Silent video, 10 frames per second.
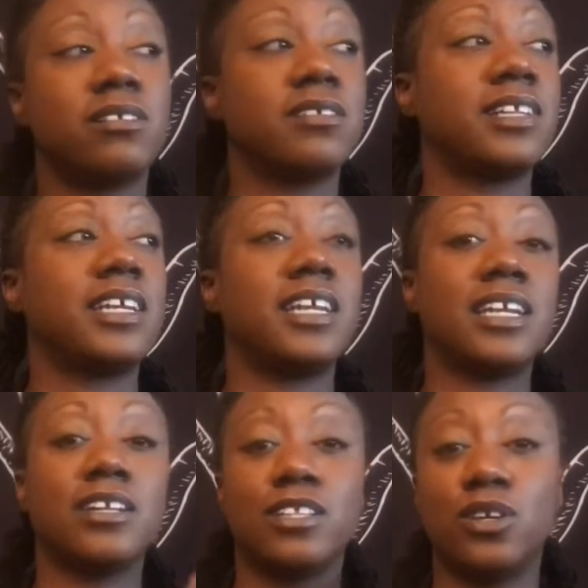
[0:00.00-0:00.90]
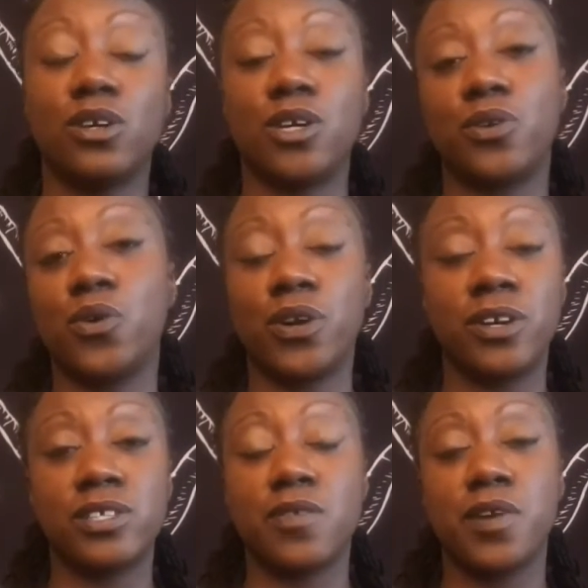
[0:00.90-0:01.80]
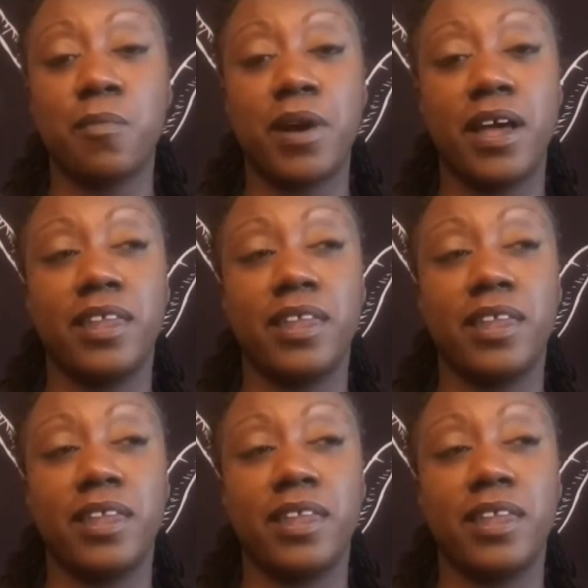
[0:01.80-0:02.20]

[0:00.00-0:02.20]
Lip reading: cleaning out the corners of your mind.